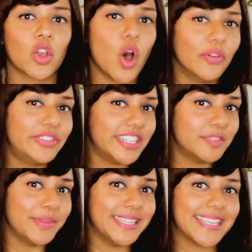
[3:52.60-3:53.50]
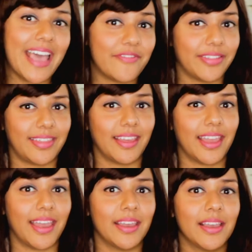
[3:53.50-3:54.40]
Confidence means everything
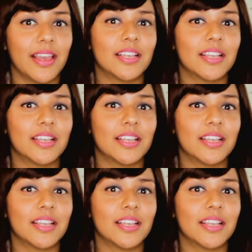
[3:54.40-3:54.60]
here.